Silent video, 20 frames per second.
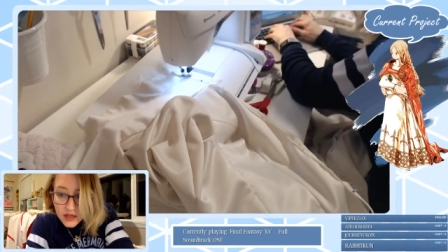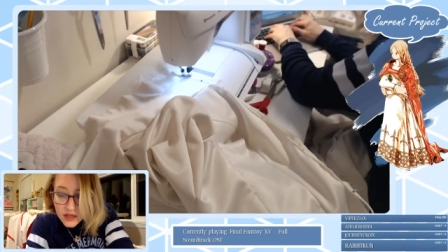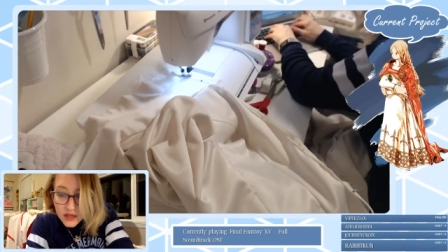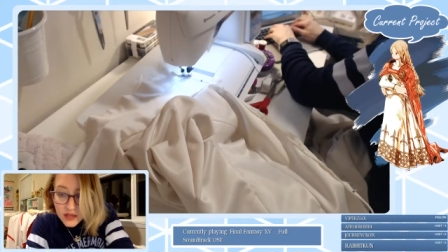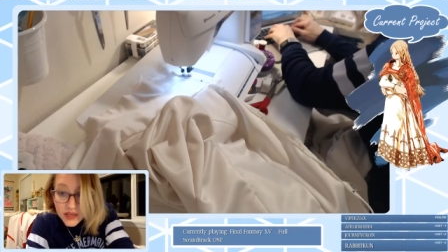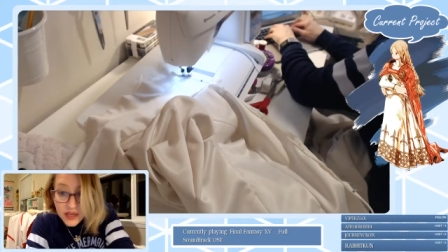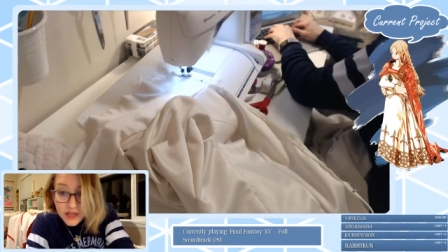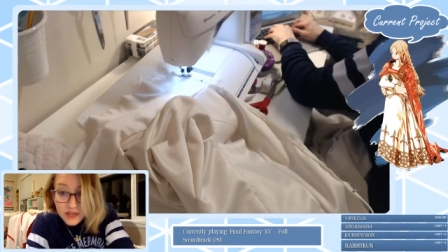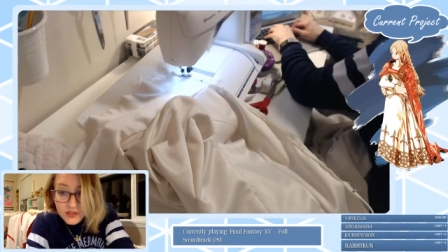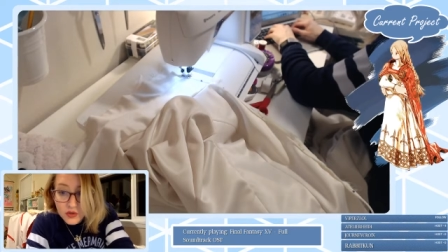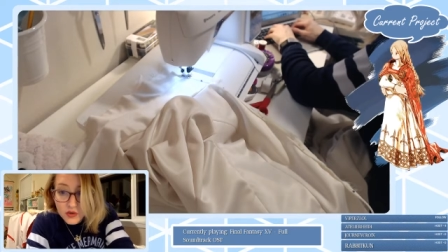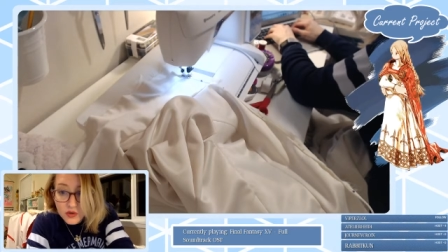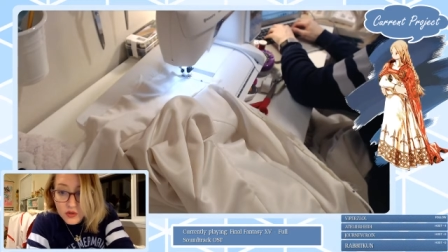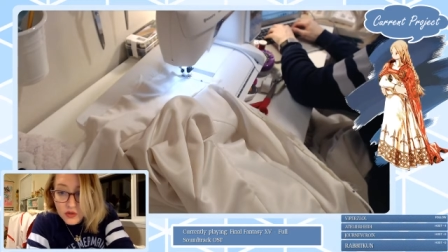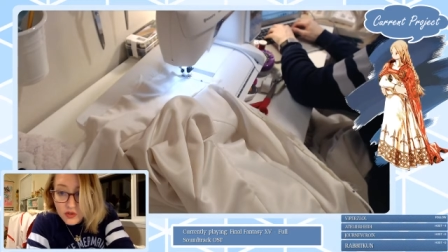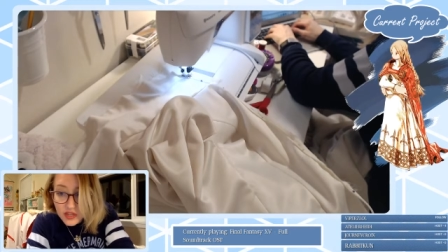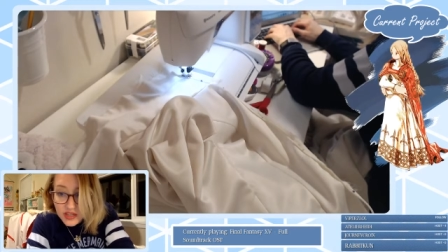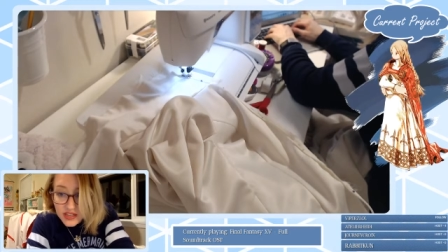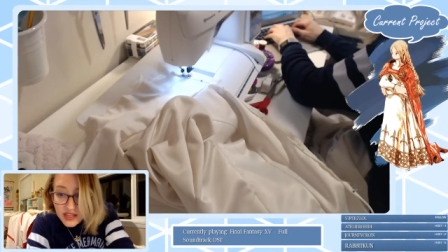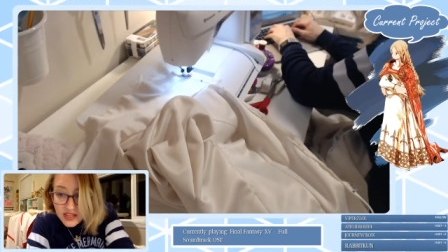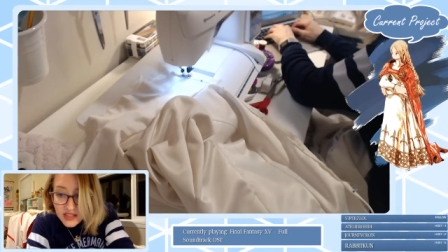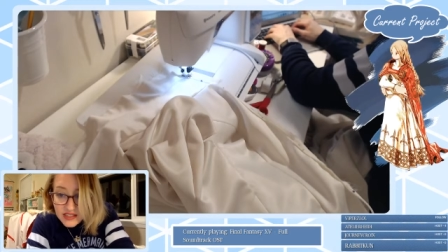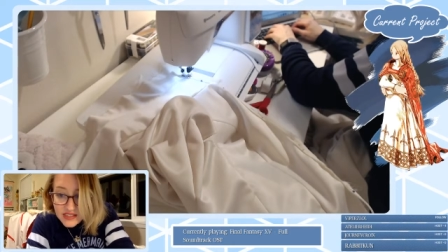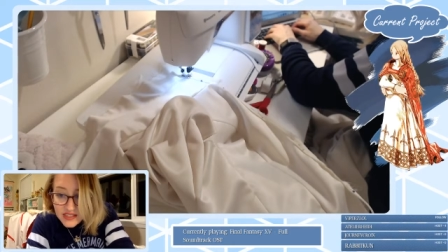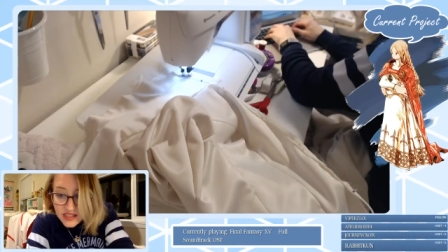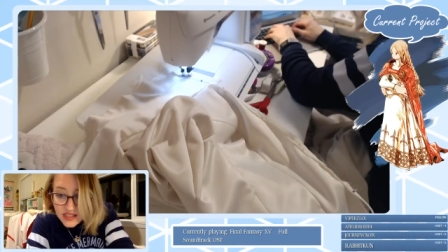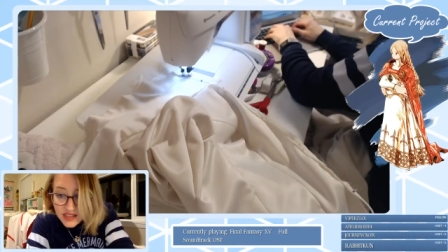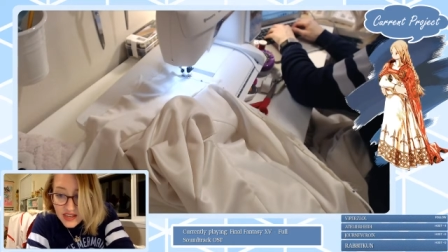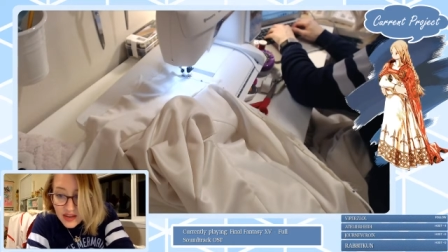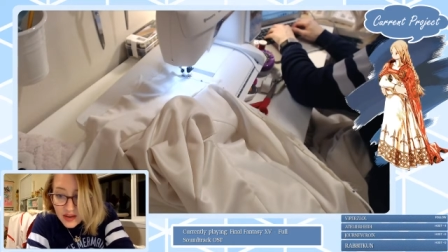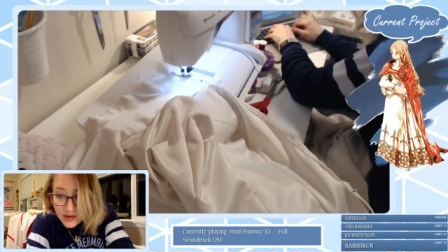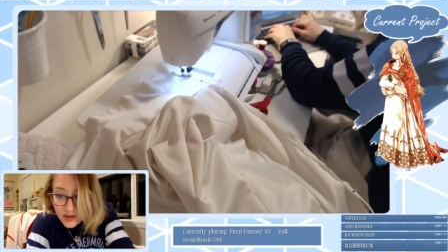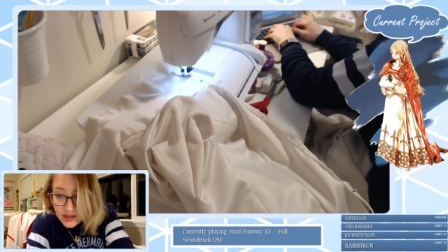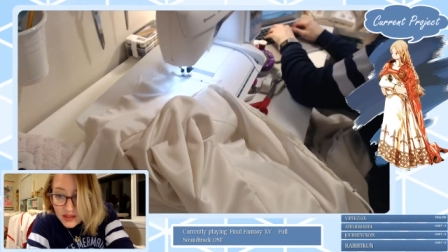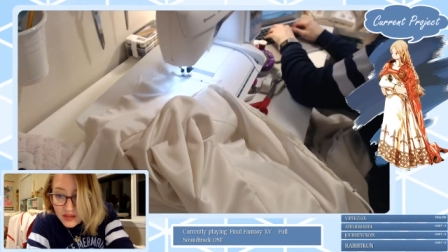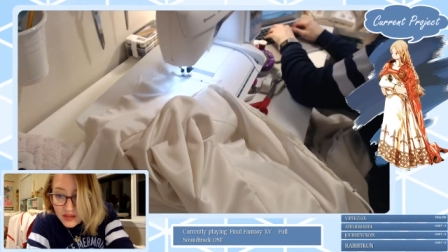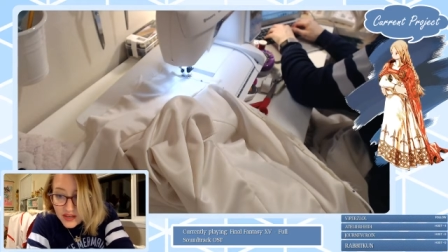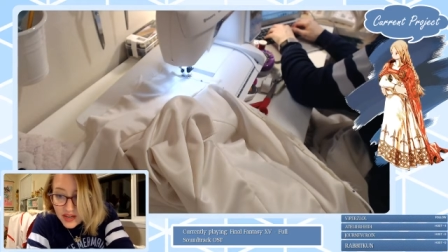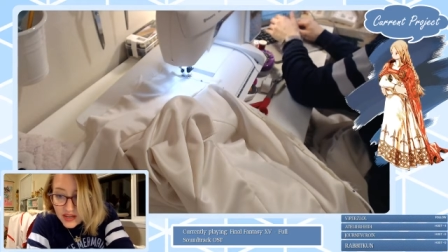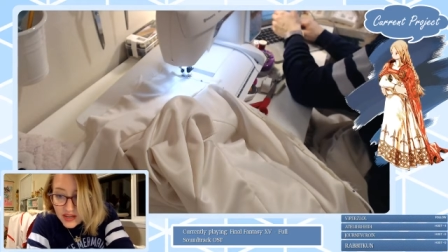Yeah, total. It, that's kind of how I
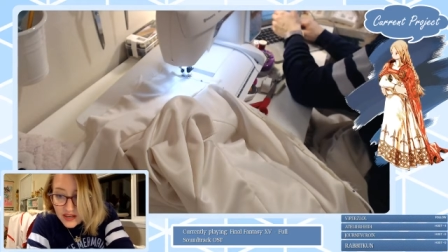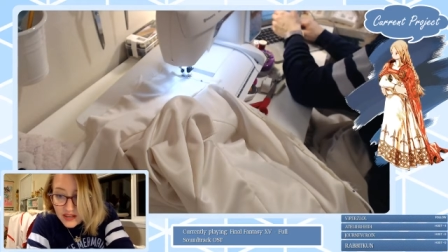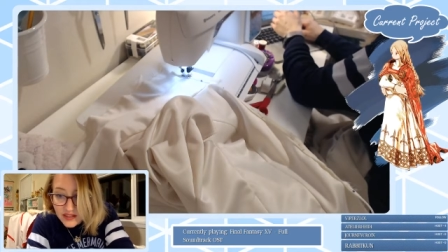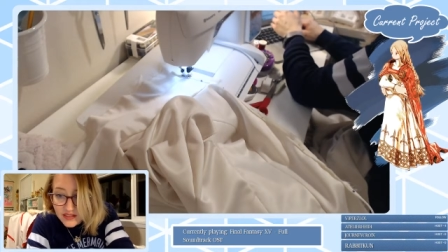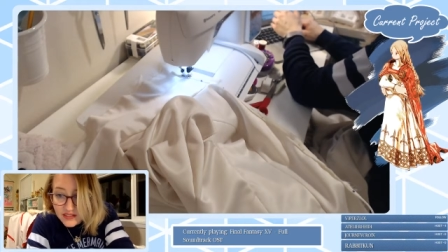look at it.